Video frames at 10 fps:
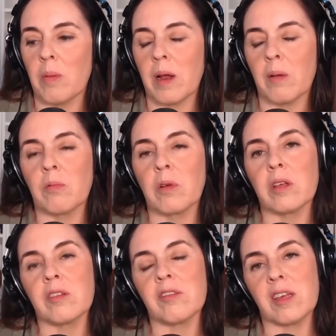but
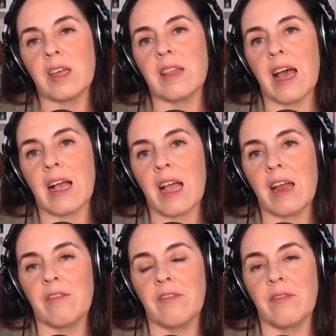really seeing that
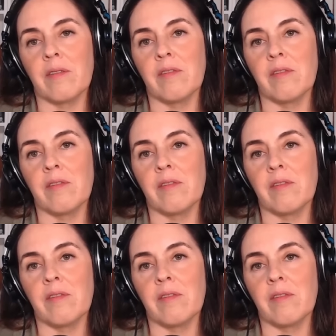kind of